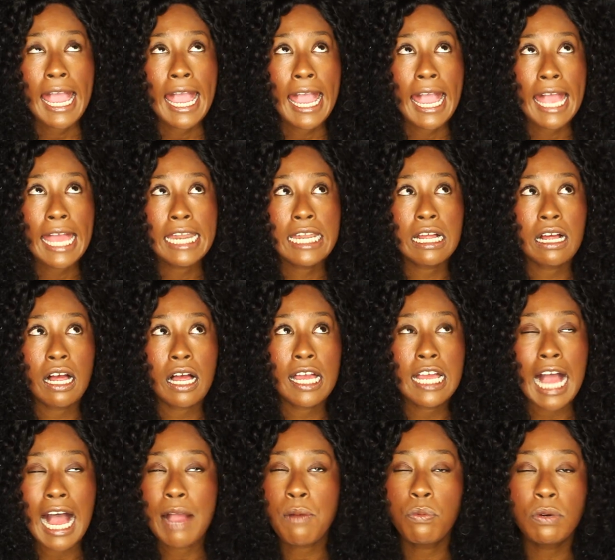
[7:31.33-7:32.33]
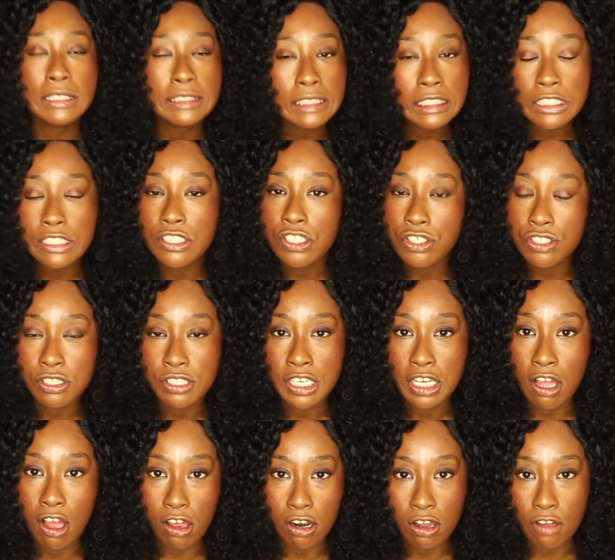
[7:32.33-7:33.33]
And I wasn't
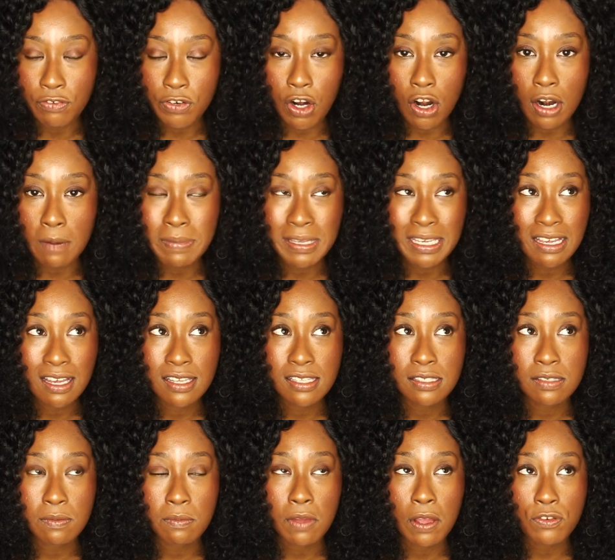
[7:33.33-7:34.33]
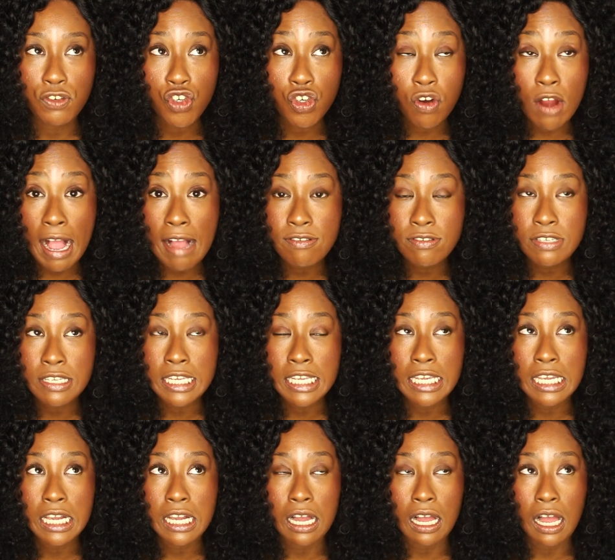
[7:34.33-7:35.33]
initially caught off guard because
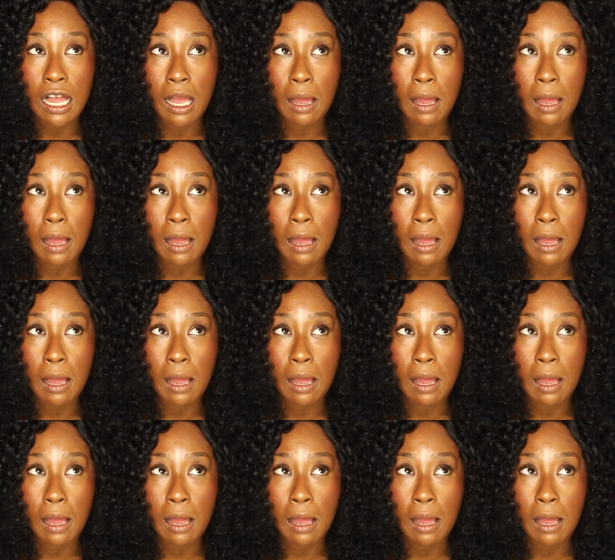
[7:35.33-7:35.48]
traveling,